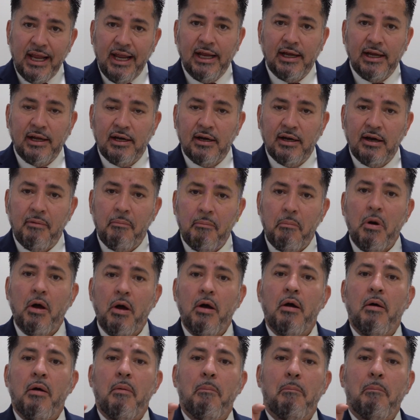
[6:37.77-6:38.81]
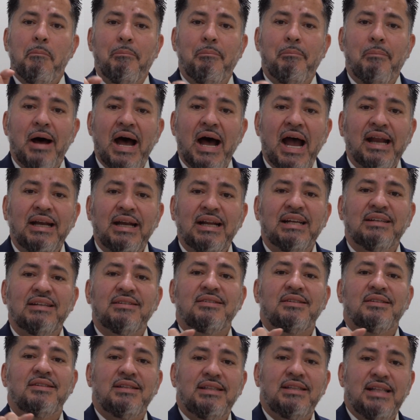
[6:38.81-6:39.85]
income,
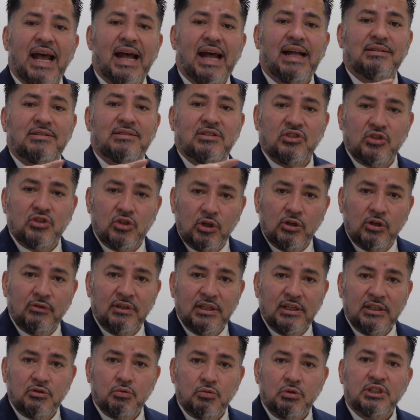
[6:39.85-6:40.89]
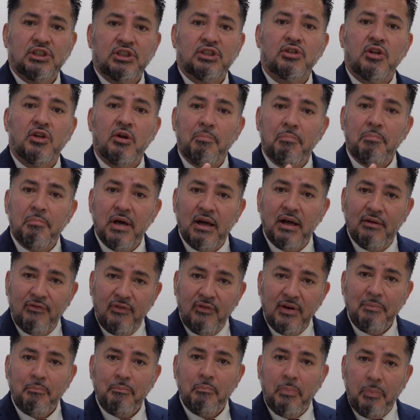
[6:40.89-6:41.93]
minus debt service, which is the
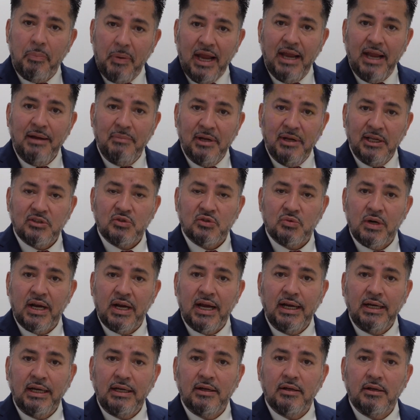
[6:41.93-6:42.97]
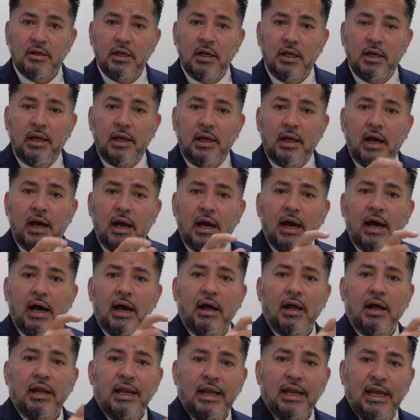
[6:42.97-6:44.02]
monthly payments, right,
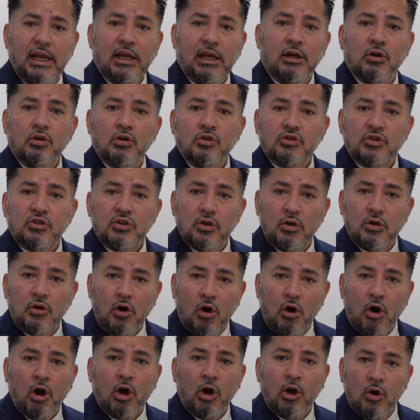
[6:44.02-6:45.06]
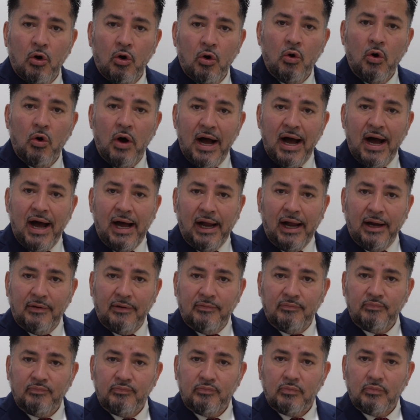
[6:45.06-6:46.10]
equals ROI.
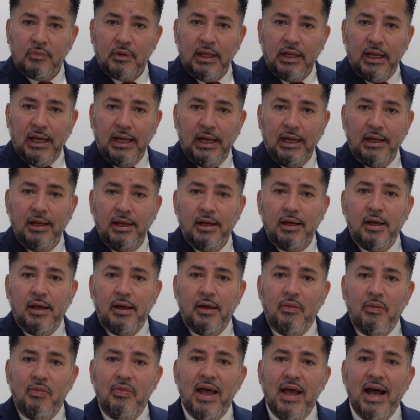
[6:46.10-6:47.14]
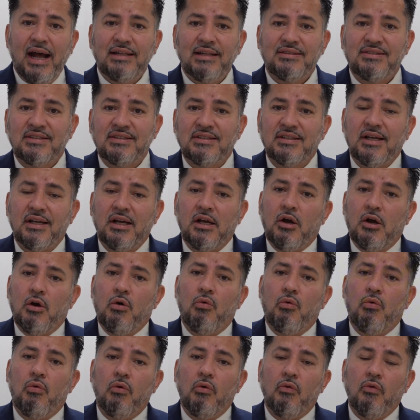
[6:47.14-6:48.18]
Okay, that's
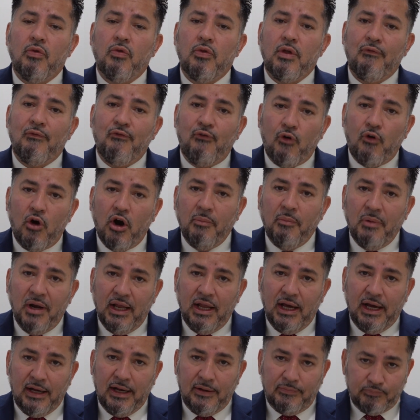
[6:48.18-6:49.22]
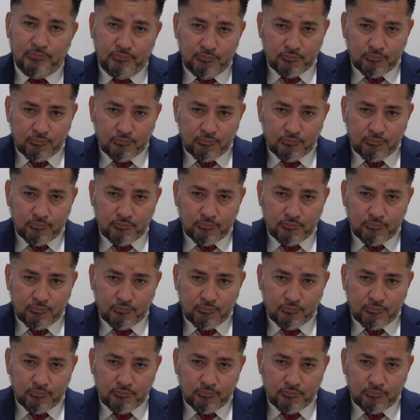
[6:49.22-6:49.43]
the formula.